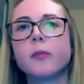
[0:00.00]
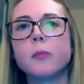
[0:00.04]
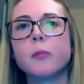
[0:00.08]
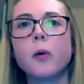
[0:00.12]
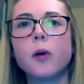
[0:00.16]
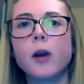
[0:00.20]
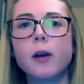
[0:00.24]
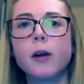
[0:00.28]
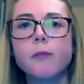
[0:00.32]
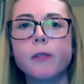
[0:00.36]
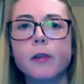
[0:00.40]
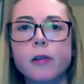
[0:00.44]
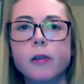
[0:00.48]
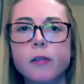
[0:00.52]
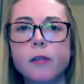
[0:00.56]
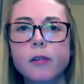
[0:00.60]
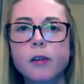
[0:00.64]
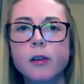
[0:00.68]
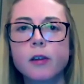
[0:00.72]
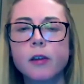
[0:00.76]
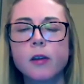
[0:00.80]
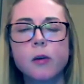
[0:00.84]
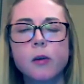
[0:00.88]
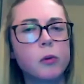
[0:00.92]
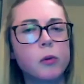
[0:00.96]
the war effort.
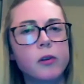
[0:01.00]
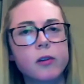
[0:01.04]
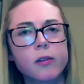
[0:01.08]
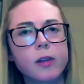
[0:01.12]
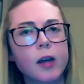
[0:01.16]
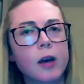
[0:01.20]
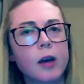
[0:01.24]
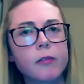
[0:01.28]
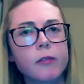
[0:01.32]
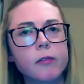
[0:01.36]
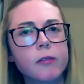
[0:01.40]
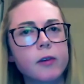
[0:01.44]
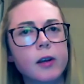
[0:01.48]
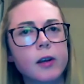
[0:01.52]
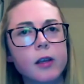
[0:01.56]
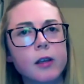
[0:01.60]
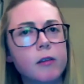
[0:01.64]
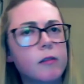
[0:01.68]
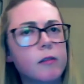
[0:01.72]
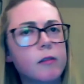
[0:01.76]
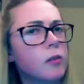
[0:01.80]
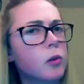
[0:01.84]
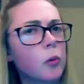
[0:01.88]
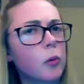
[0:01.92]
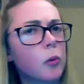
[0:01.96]
We just haven't
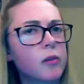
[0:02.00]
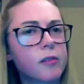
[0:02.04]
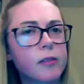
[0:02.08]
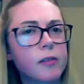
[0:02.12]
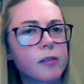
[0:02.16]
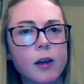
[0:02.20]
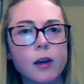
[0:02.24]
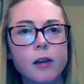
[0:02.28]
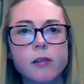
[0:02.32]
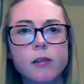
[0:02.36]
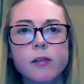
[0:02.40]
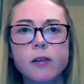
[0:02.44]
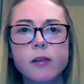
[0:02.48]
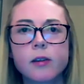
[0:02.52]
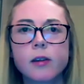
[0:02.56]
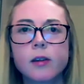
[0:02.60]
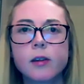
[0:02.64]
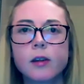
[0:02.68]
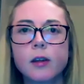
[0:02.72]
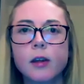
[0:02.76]
really noticed that.